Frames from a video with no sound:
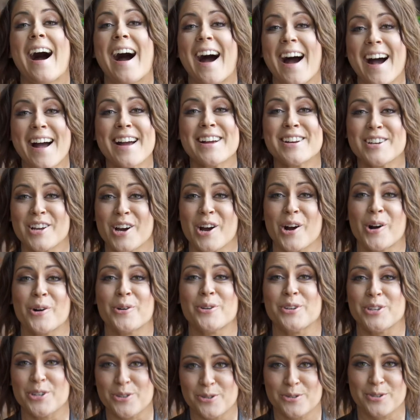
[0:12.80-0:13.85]
I know
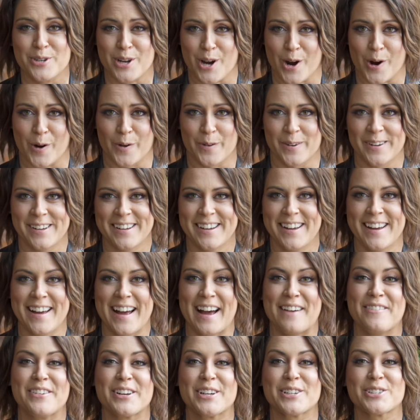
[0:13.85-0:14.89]
you know
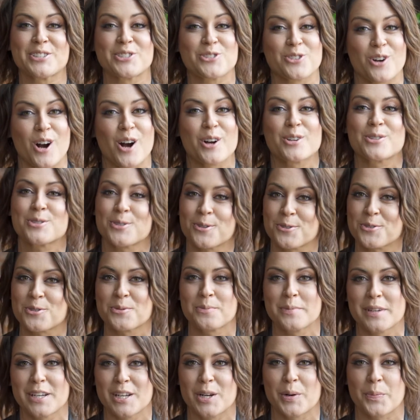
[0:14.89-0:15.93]
having a strong social
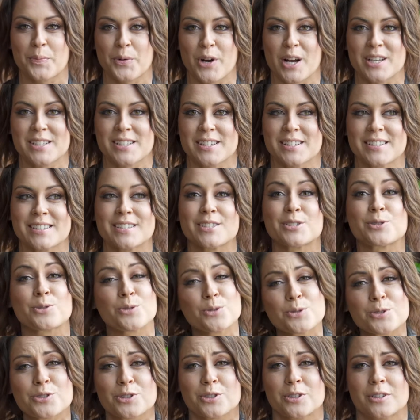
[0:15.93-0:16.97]
media presence is
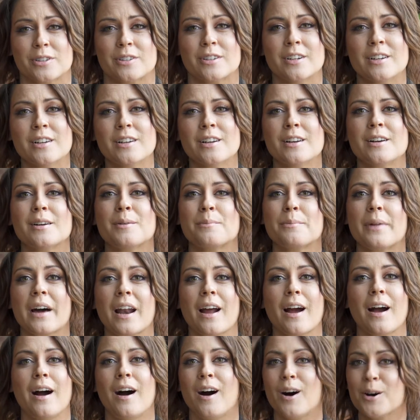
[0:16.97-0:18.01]
crucial, but
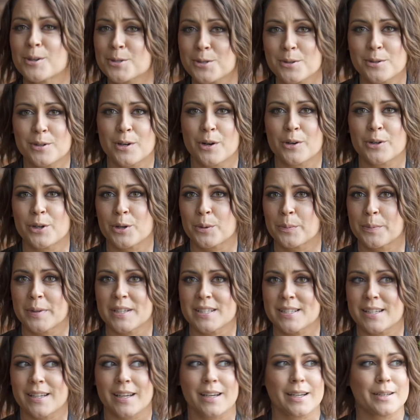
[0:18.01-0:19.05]
I also know you're
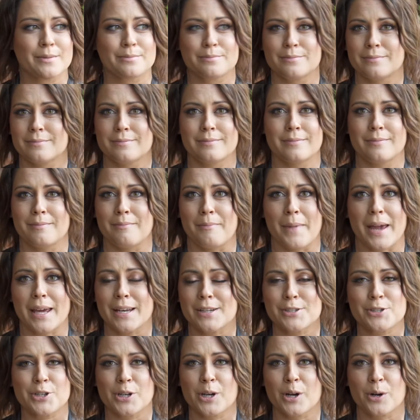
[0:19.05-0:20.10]
busy
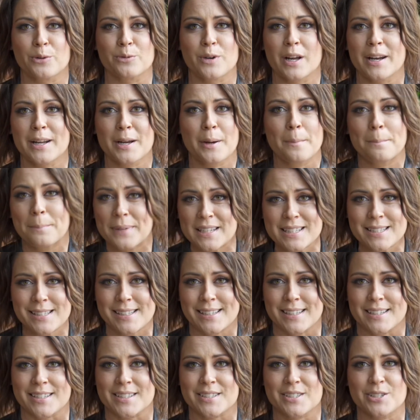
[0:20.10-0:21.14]
managing or running a
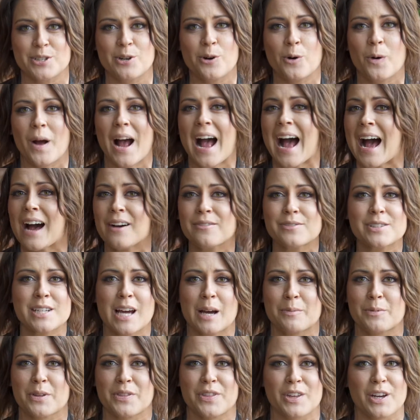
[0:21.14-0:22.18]
business. You don't have
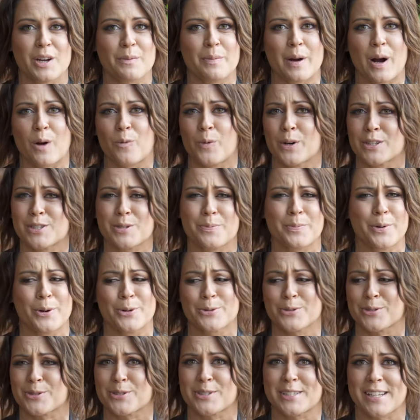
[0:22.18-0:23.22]
time to think about what to
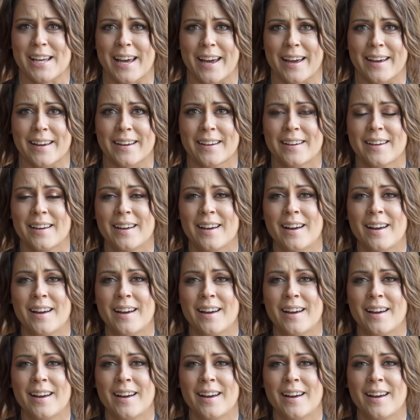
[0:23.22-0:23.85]
post or say.